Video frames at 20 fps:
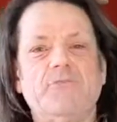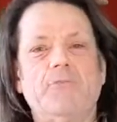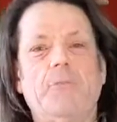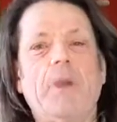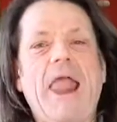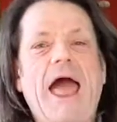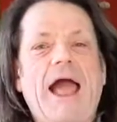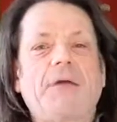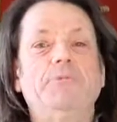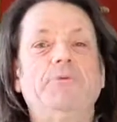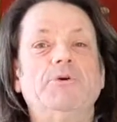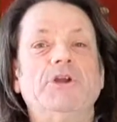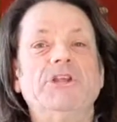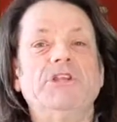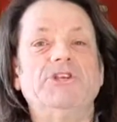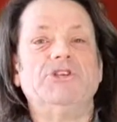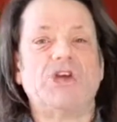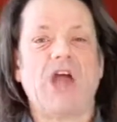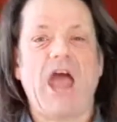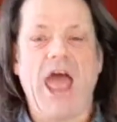of
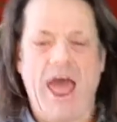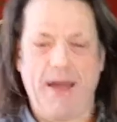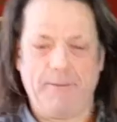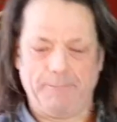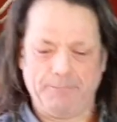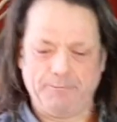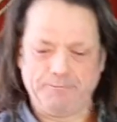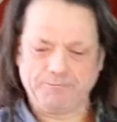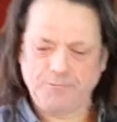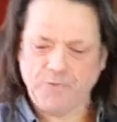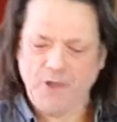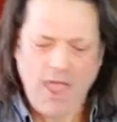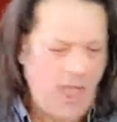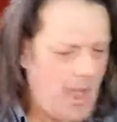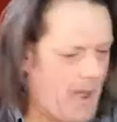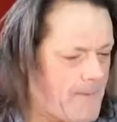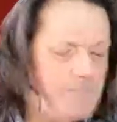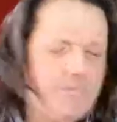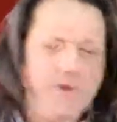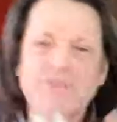blackberry jam.
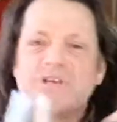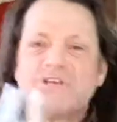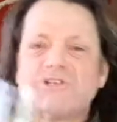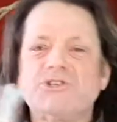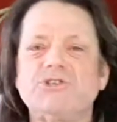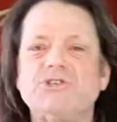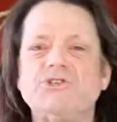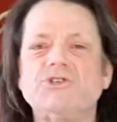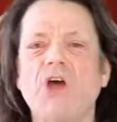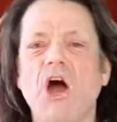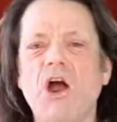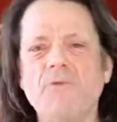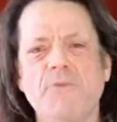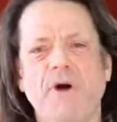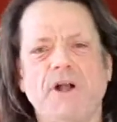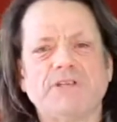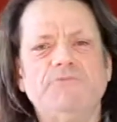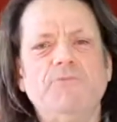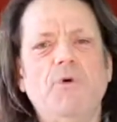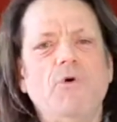But there's so
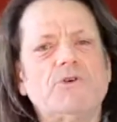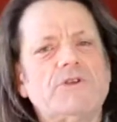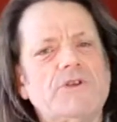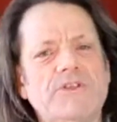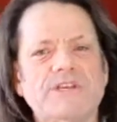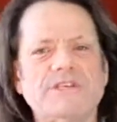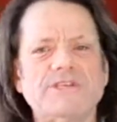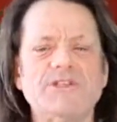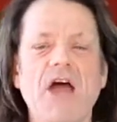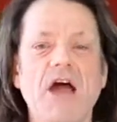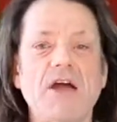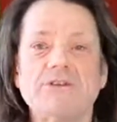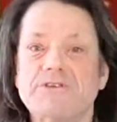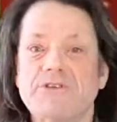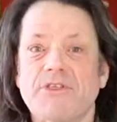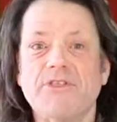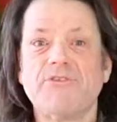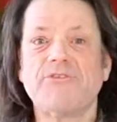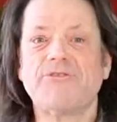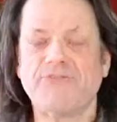much more to this
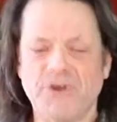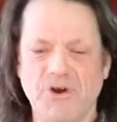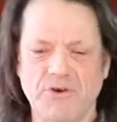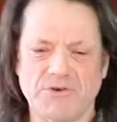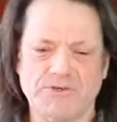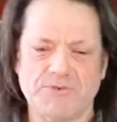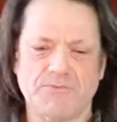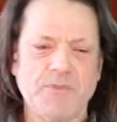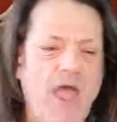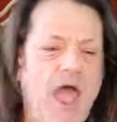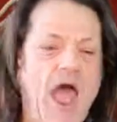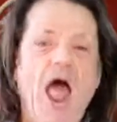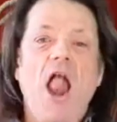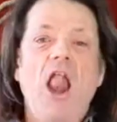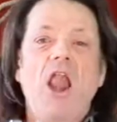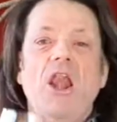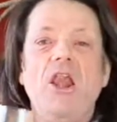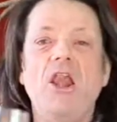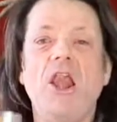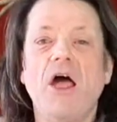nose than the fruit.
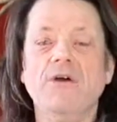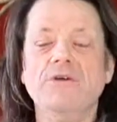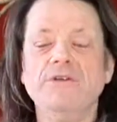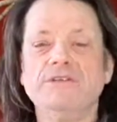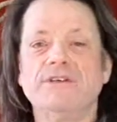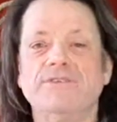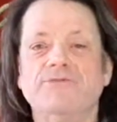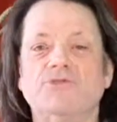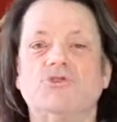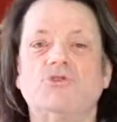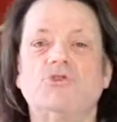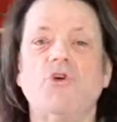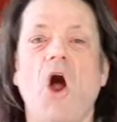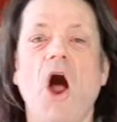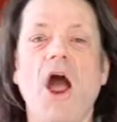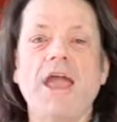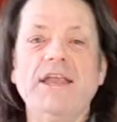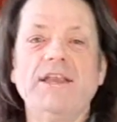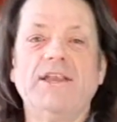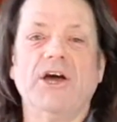Loads of
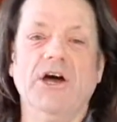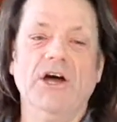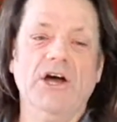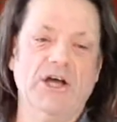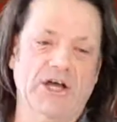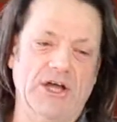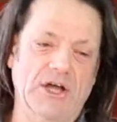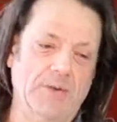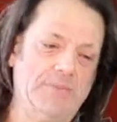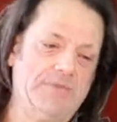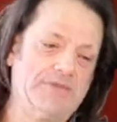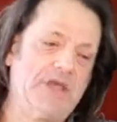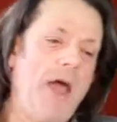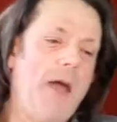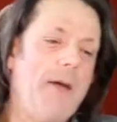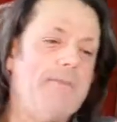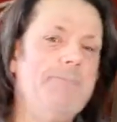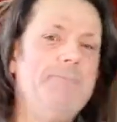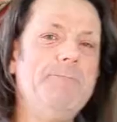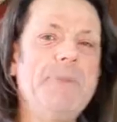dried herbs,
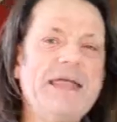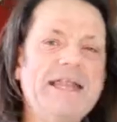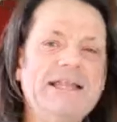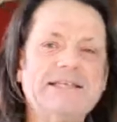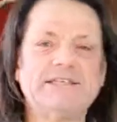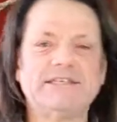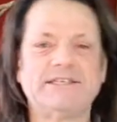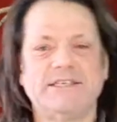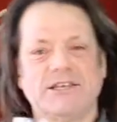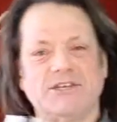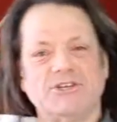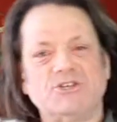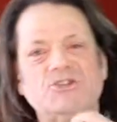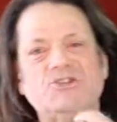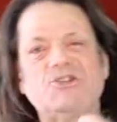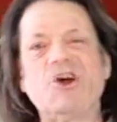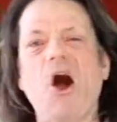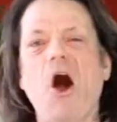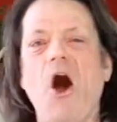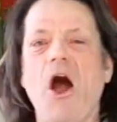mint
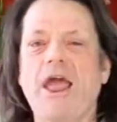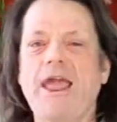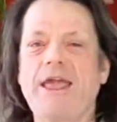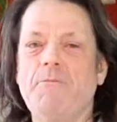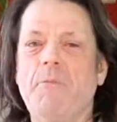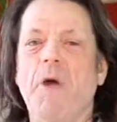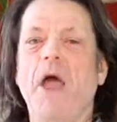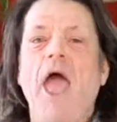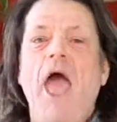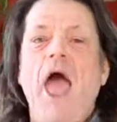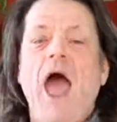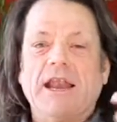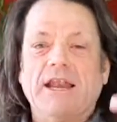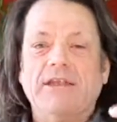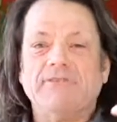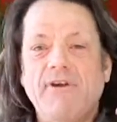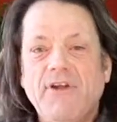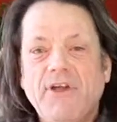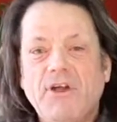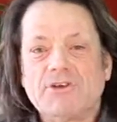and thyme,
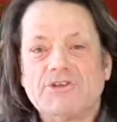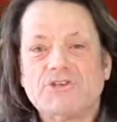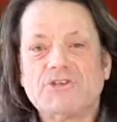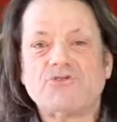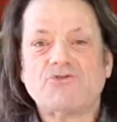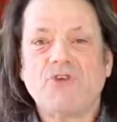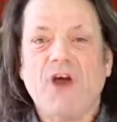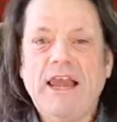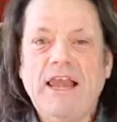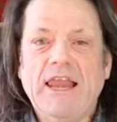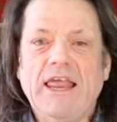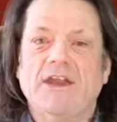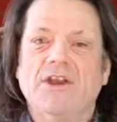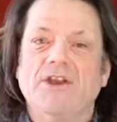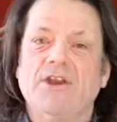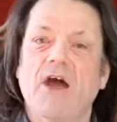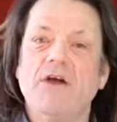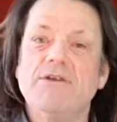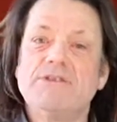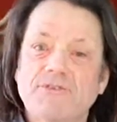and a very
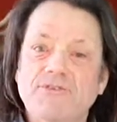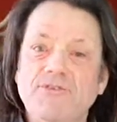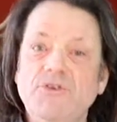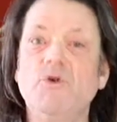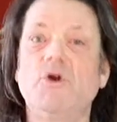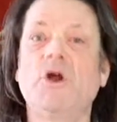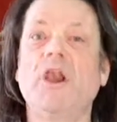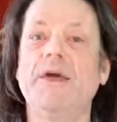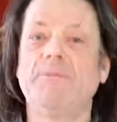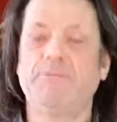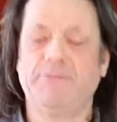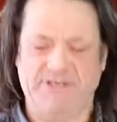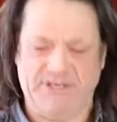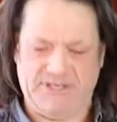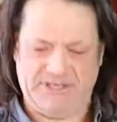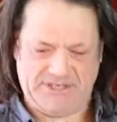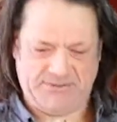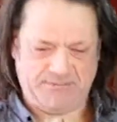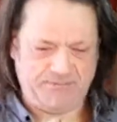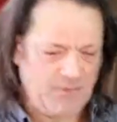Australian note of
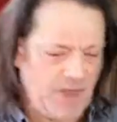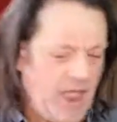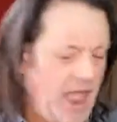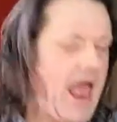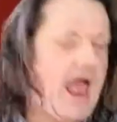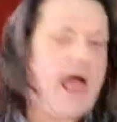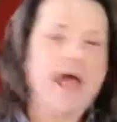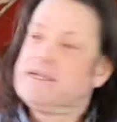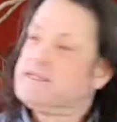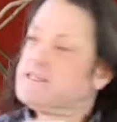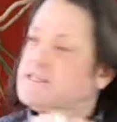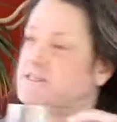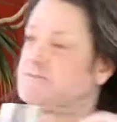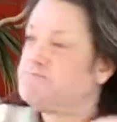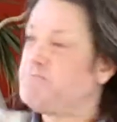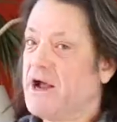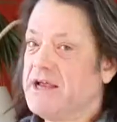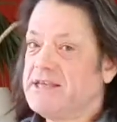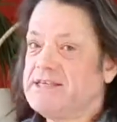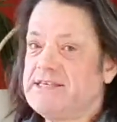eucalyptus.
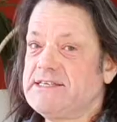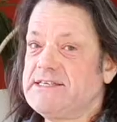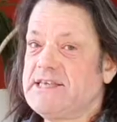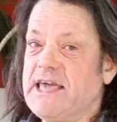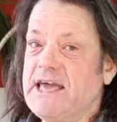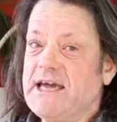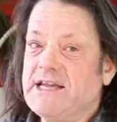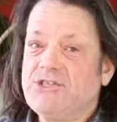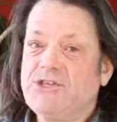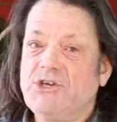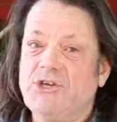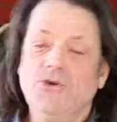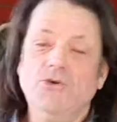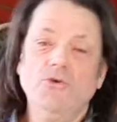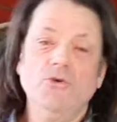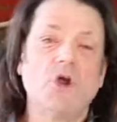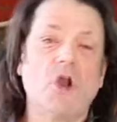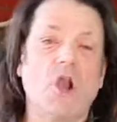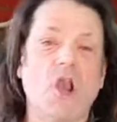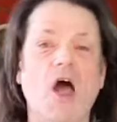Spices here
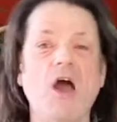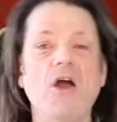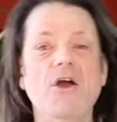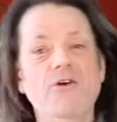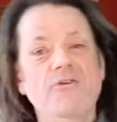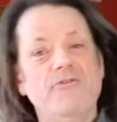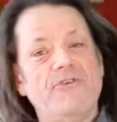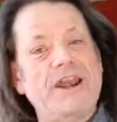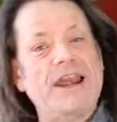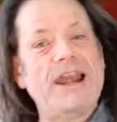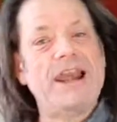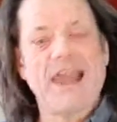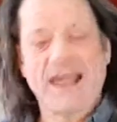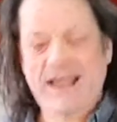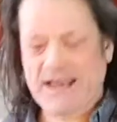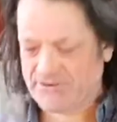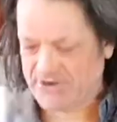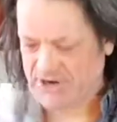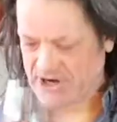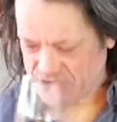too, clove and
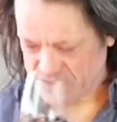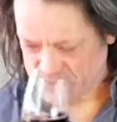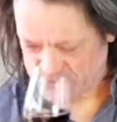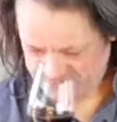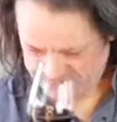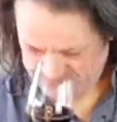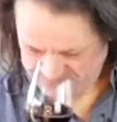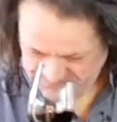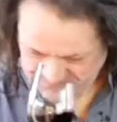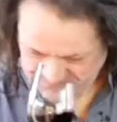licorice.